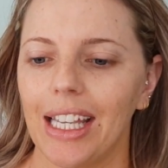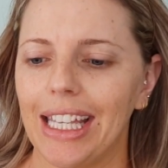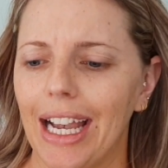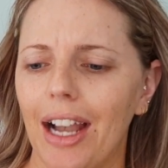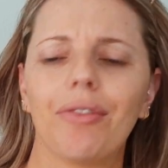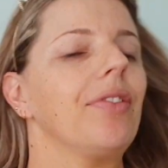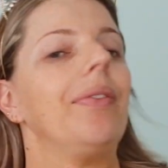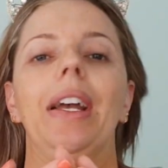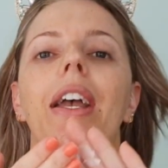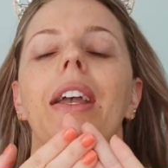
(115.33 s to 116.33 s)
Yeah,
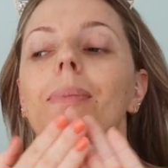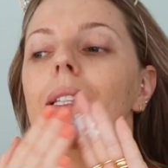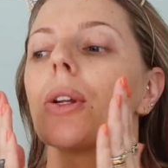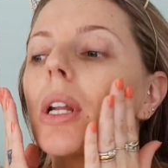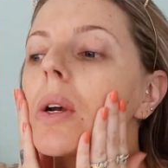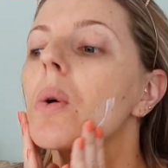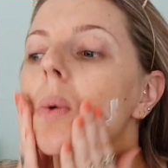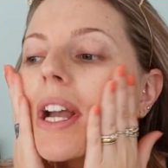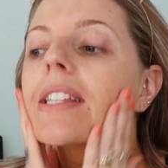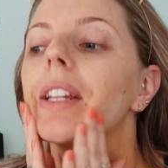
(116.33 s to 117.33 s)
I've absolutely
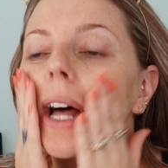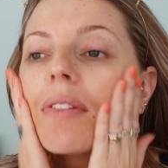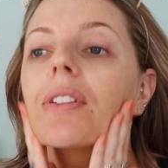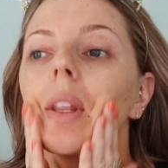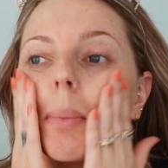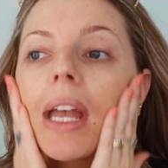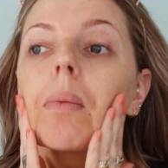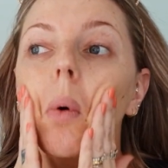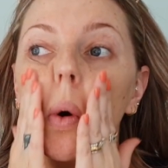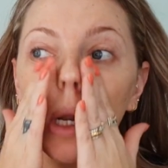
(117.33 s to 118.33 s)
always loved the matte
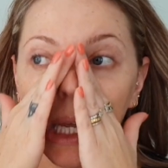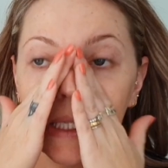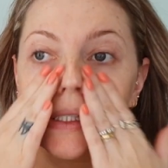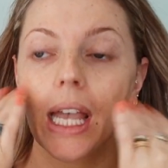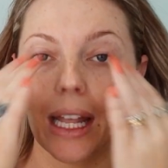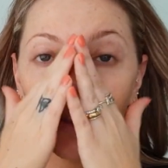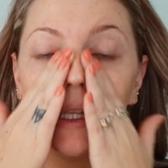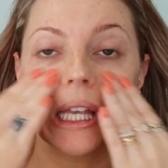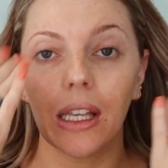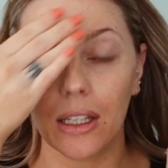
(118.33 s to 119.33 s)
and poreless and
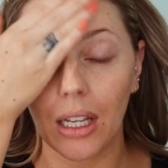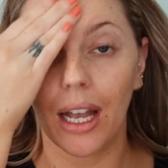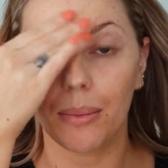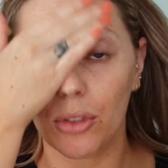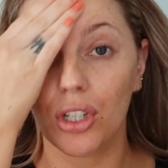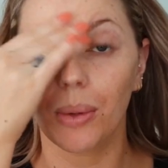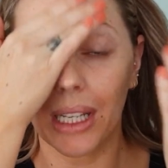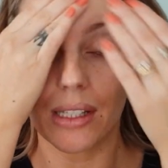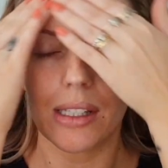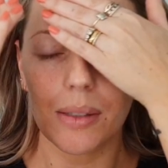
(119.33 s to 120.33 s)
the
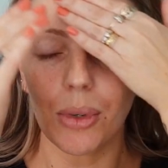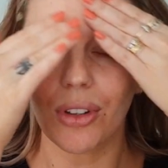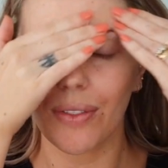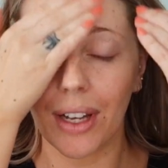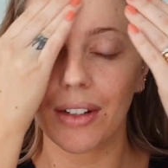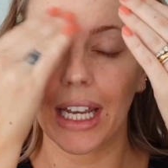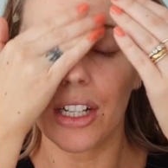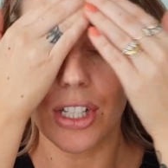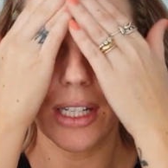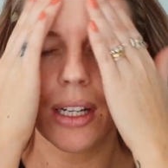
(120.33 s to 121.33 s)
dewy and smooth
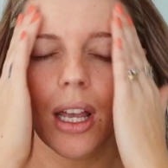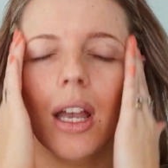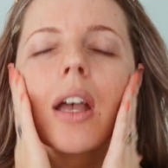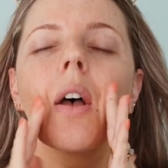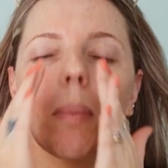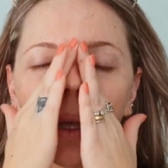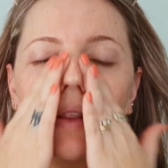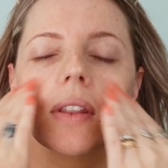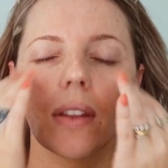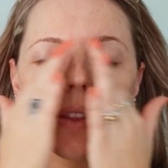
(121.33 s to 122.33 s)
foundation, but